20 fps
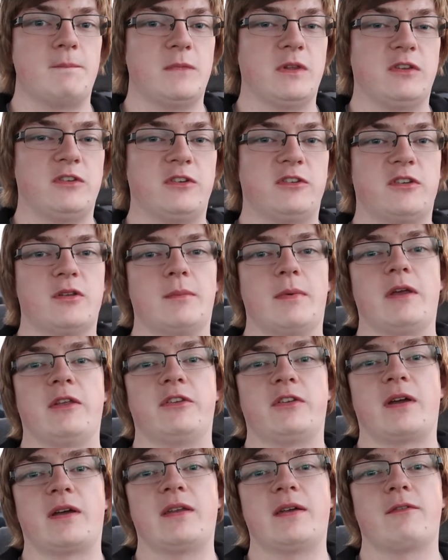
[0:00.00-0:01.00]
It's just
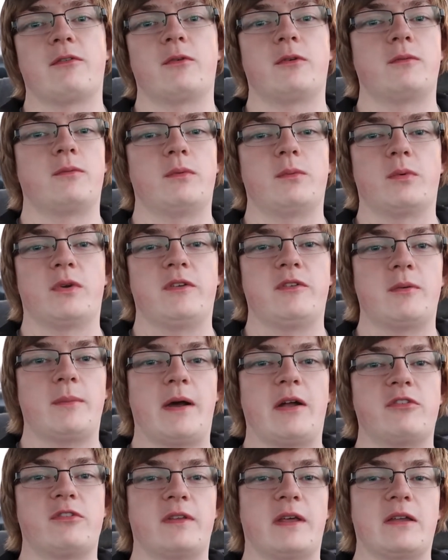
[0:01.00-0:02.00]
amazing. I never would even
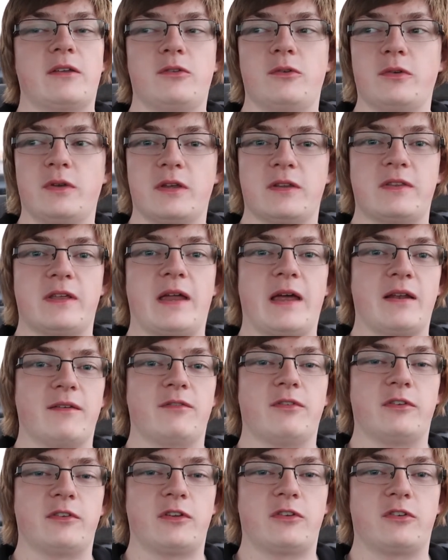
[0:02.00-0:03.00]
imagine that you can get that out of
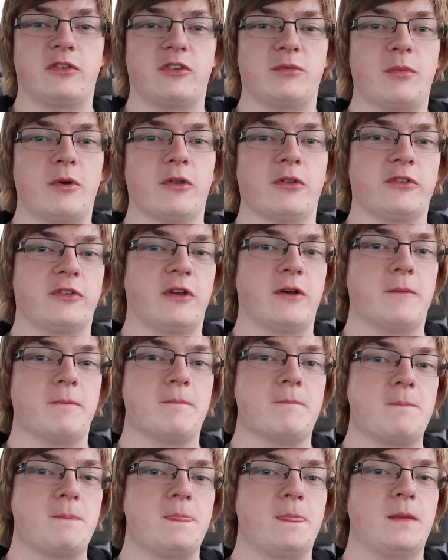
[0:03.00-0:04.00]
just such a small sub.
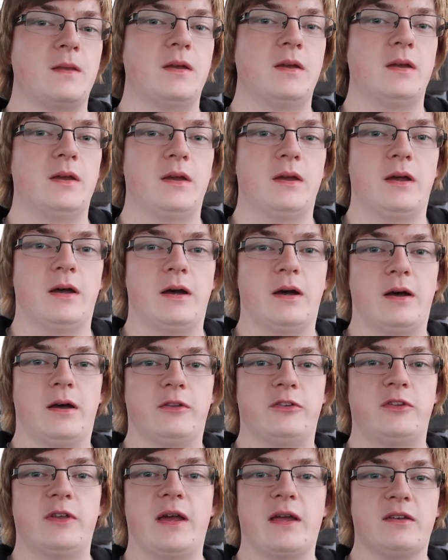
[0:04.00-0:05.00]

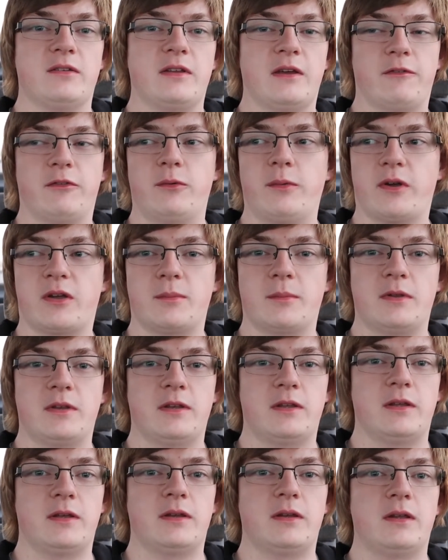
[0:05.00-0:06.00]
So yeah, I definitely
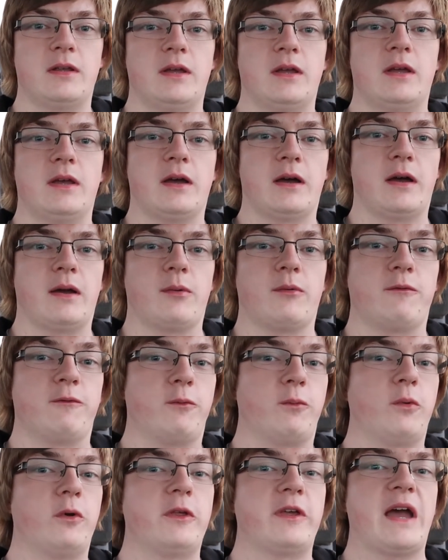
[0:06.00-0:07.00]
recommend it.
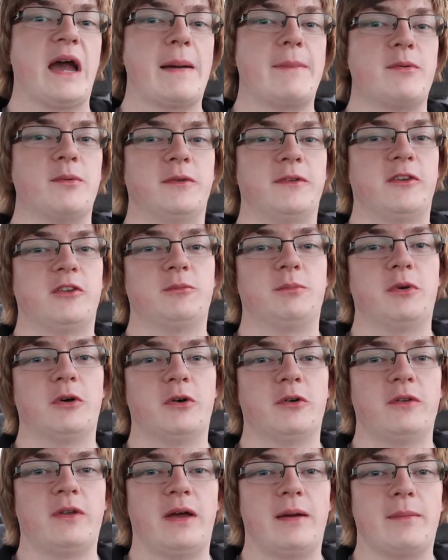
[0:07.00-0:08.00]
Really happy with this
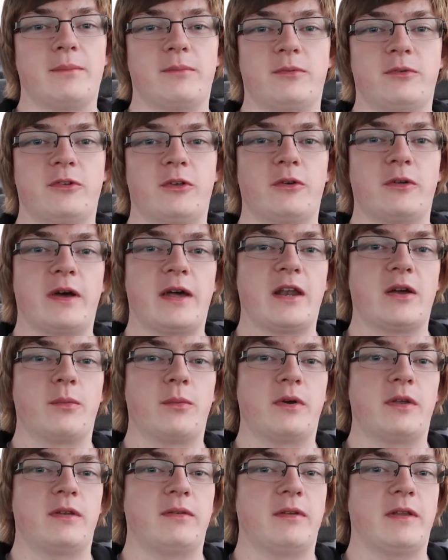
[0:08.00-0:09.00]
build. I'm so glad I
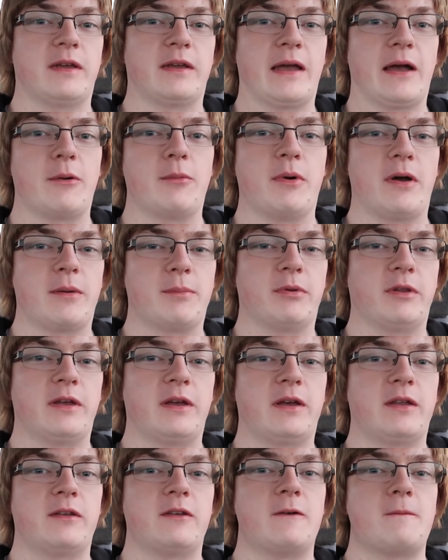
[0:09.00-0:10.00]
went like how I
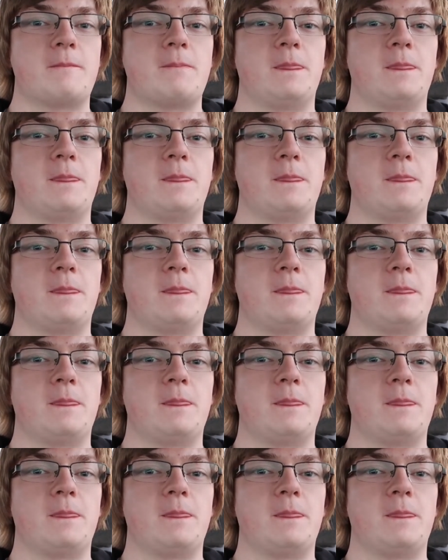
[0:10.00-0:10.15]
planned.